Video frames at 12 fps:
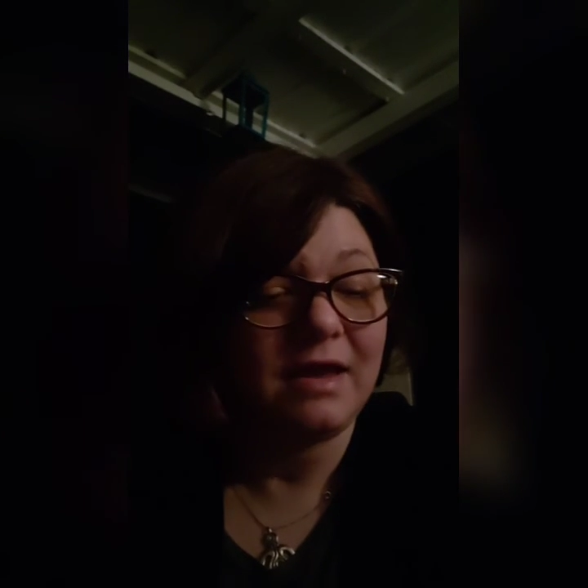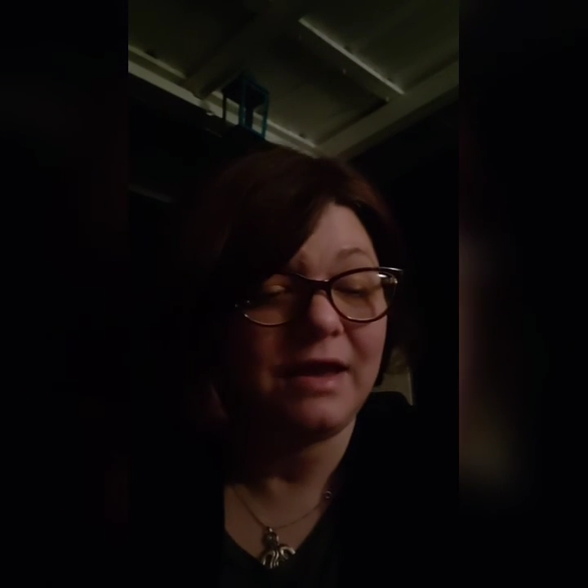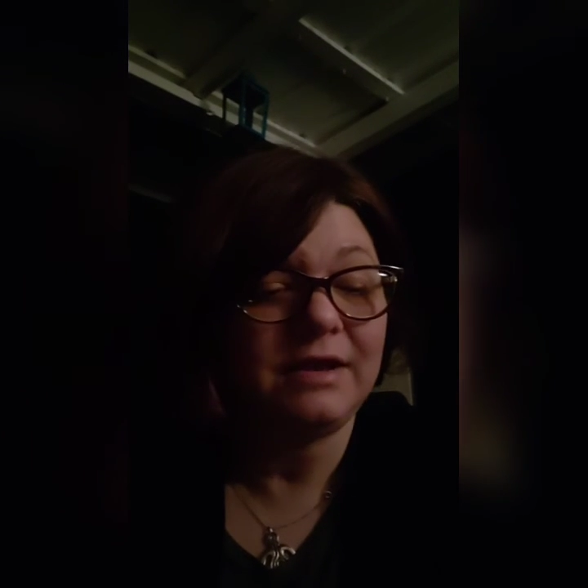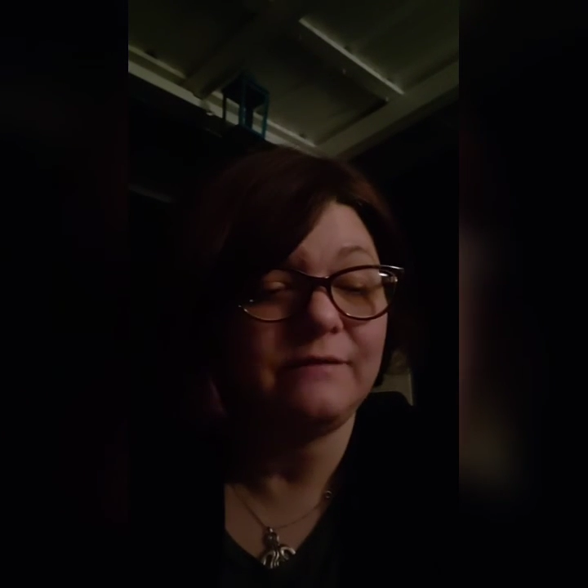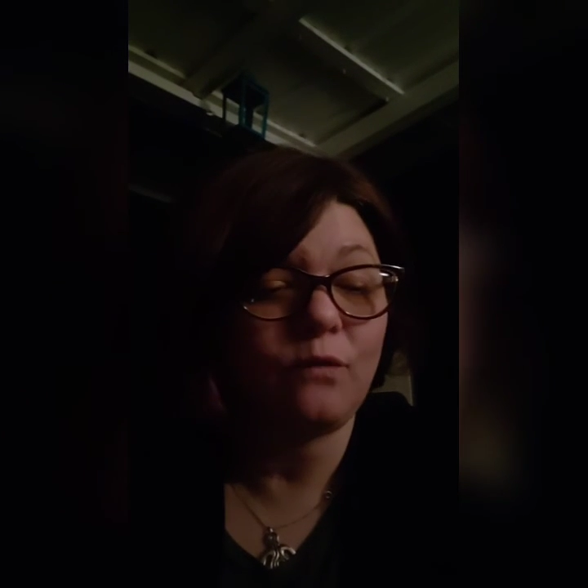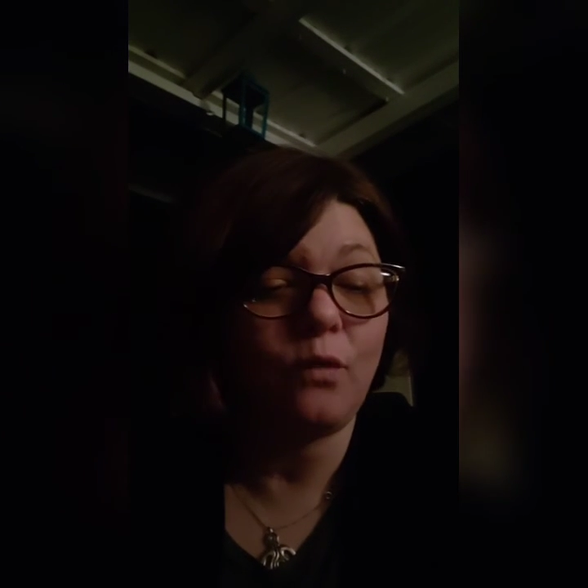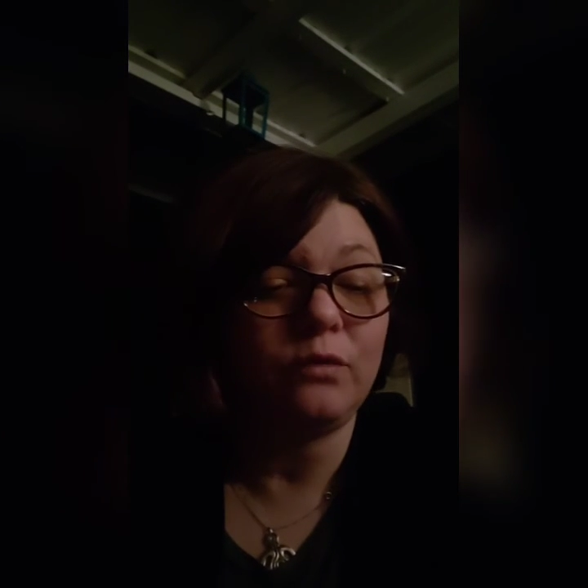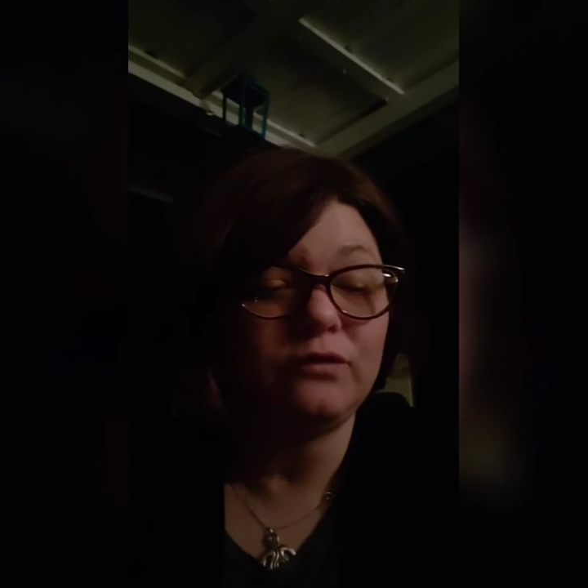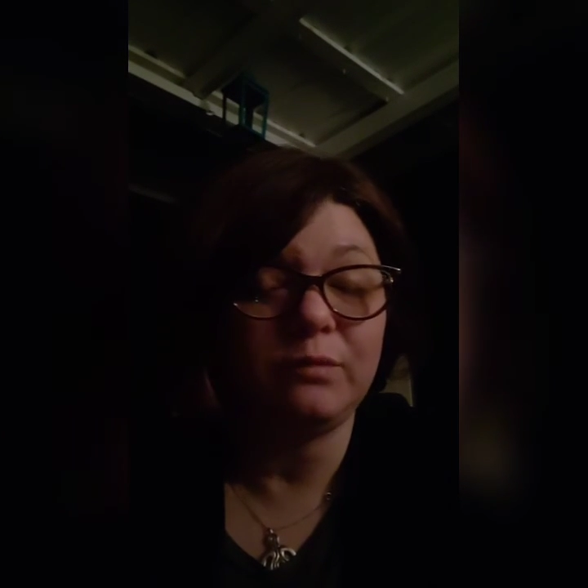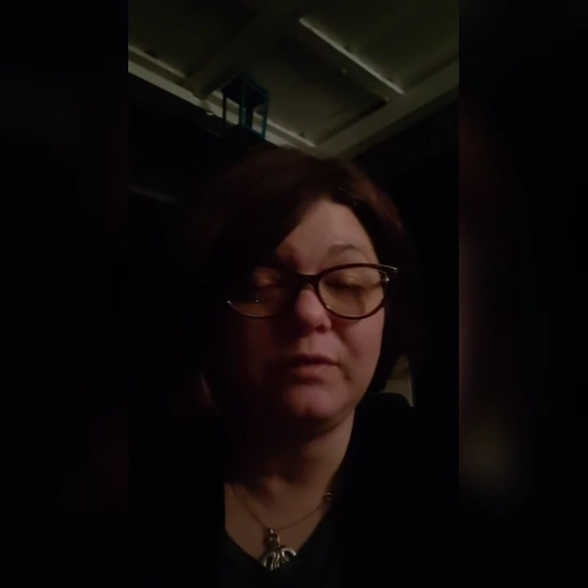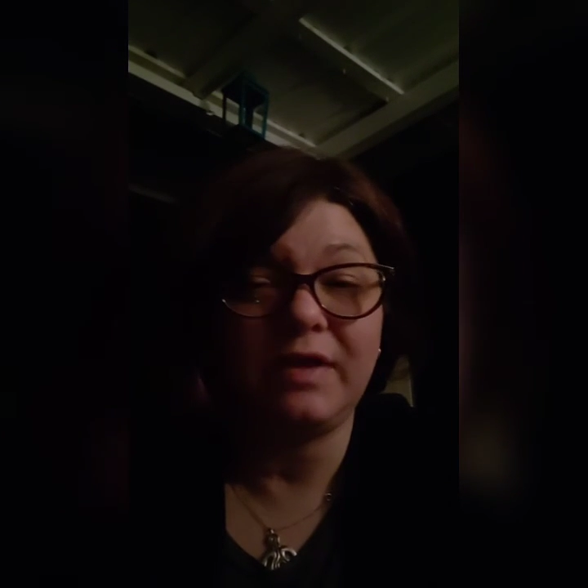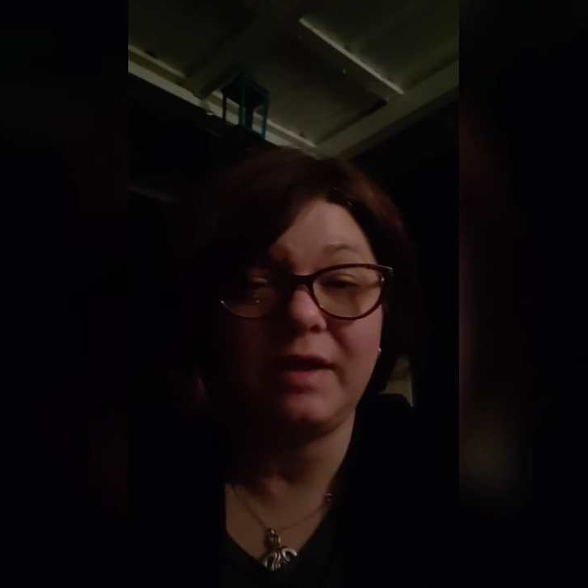And of
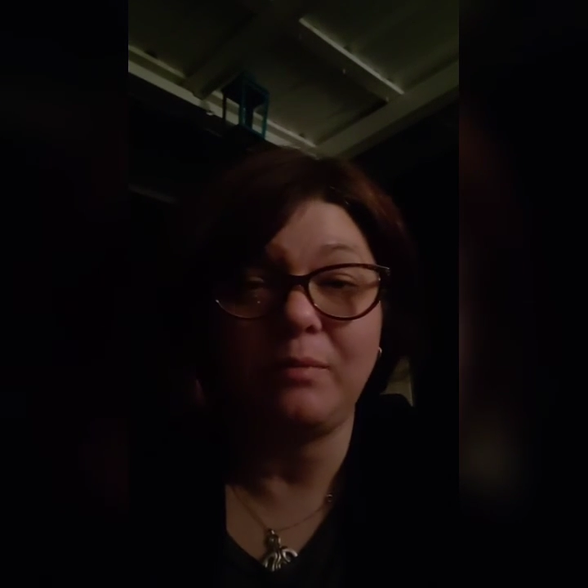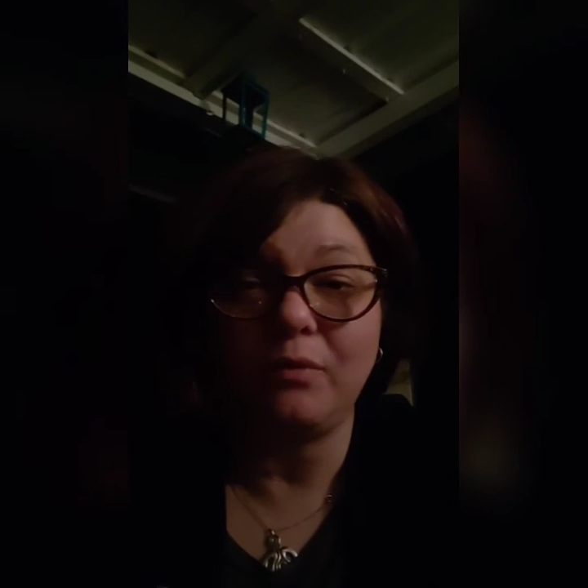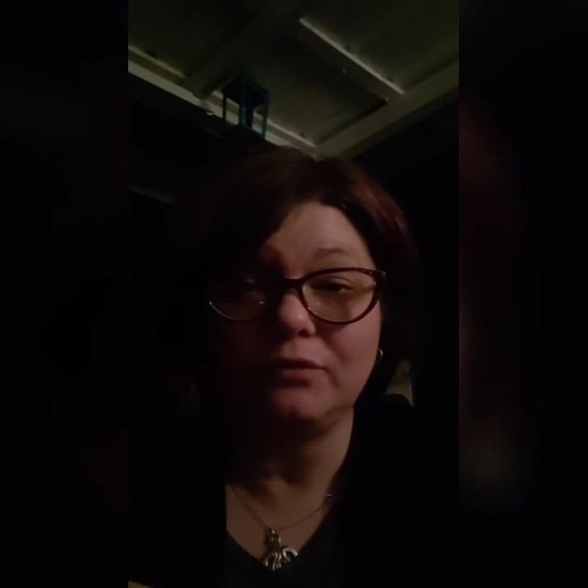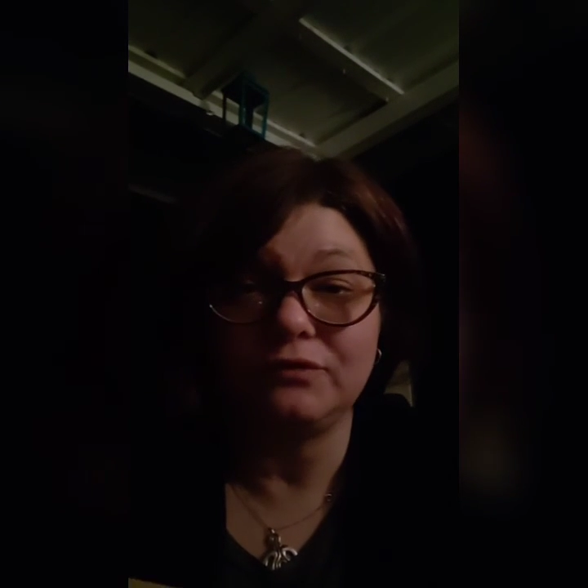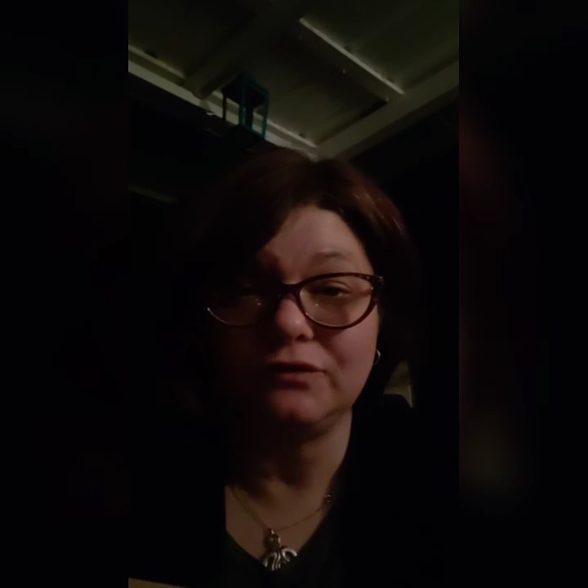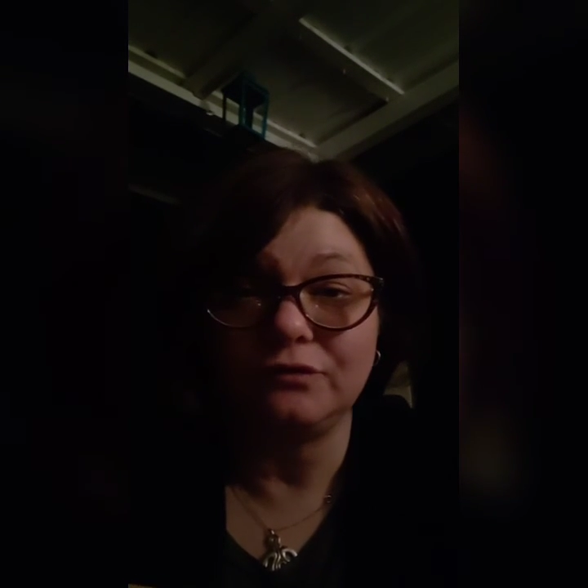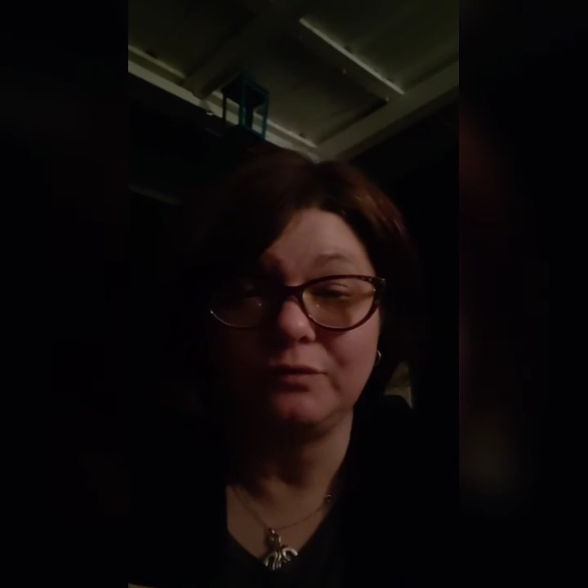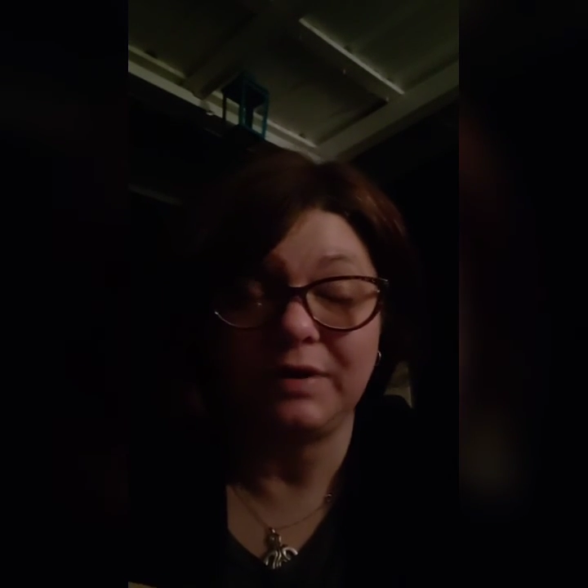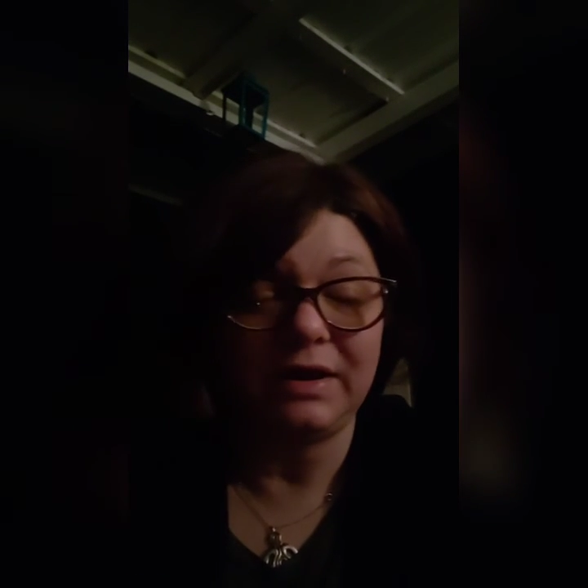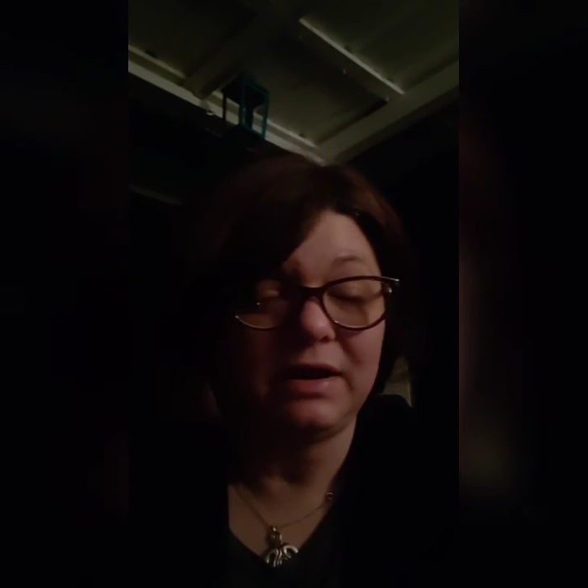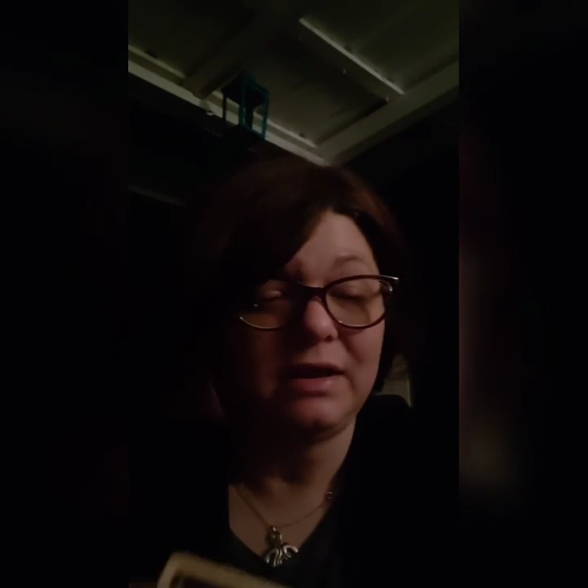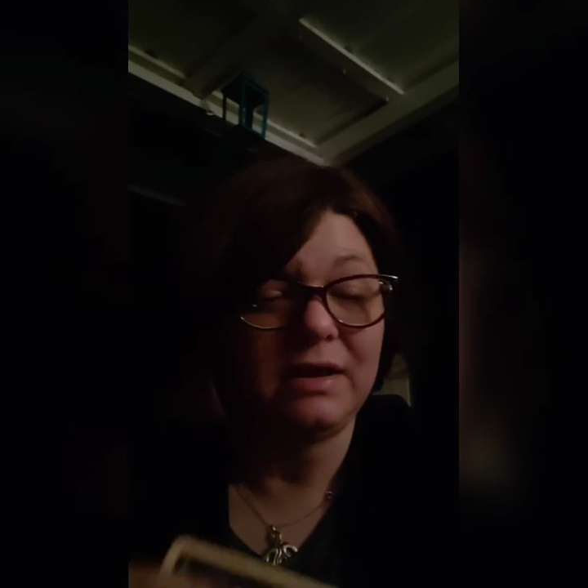course, with a personal
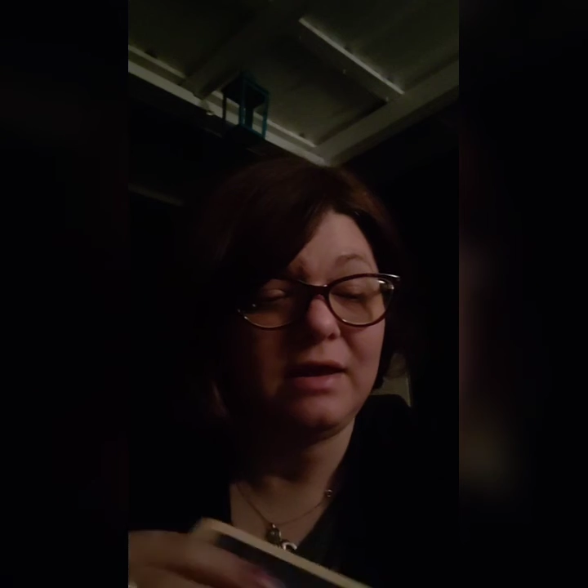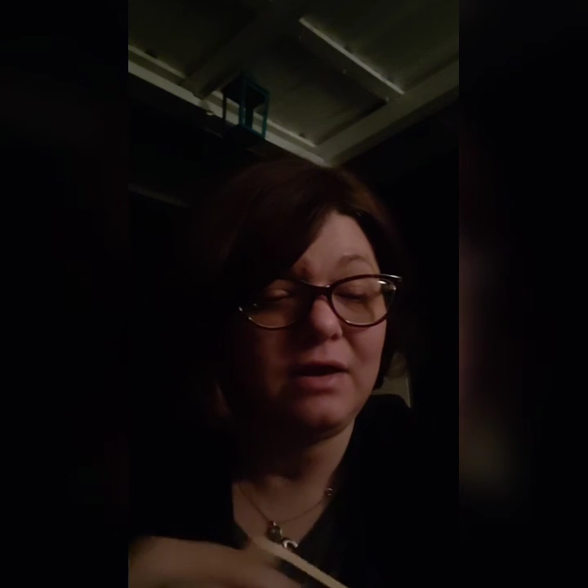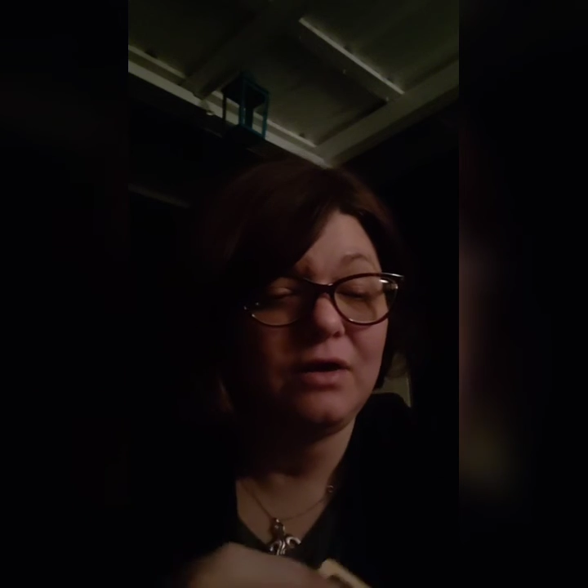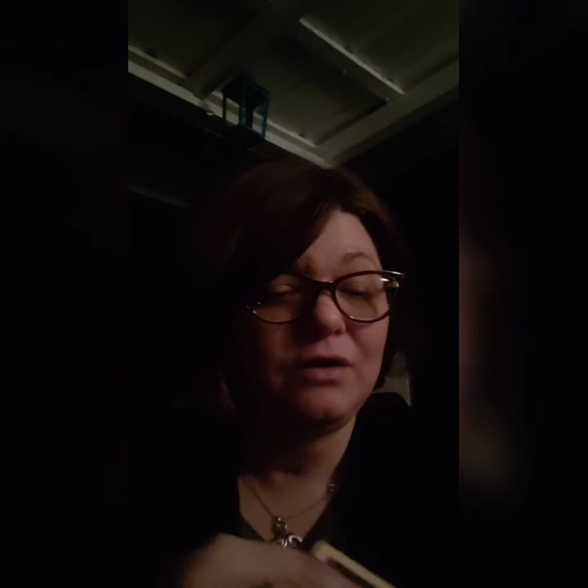reading,